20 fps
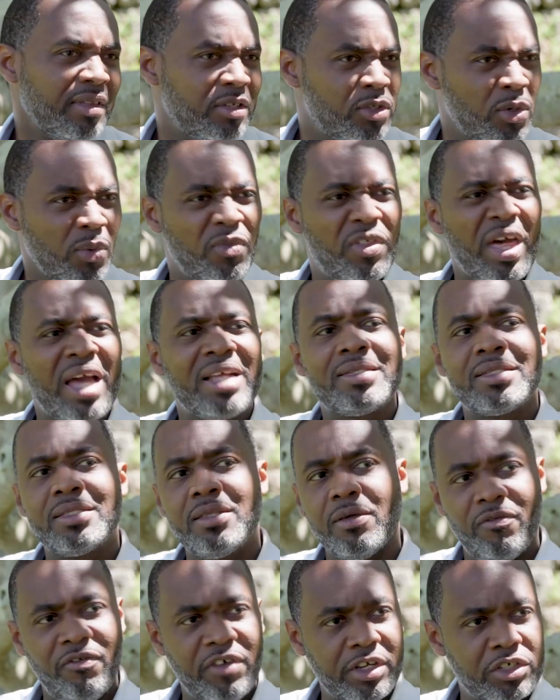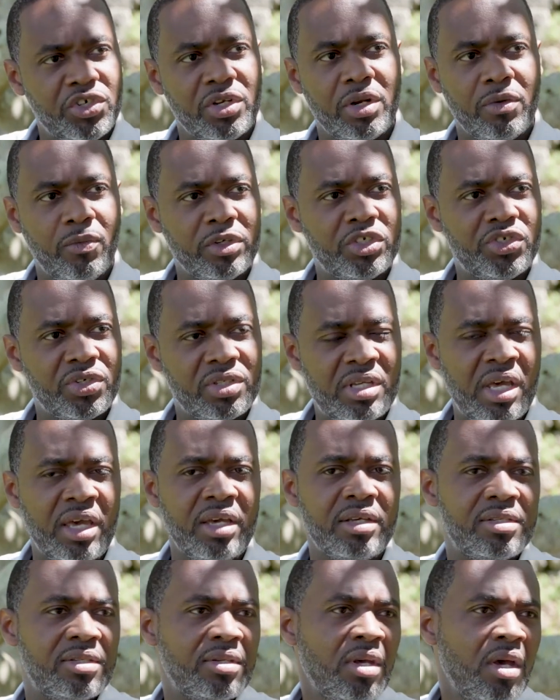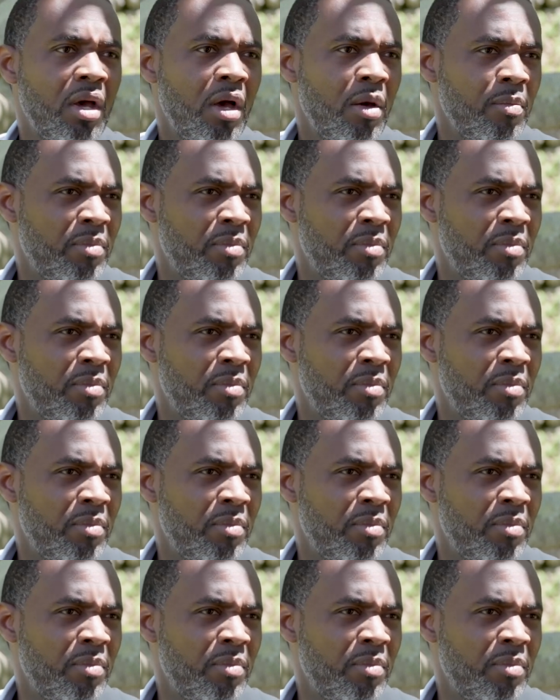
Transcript: And so that's the vision of which it takes.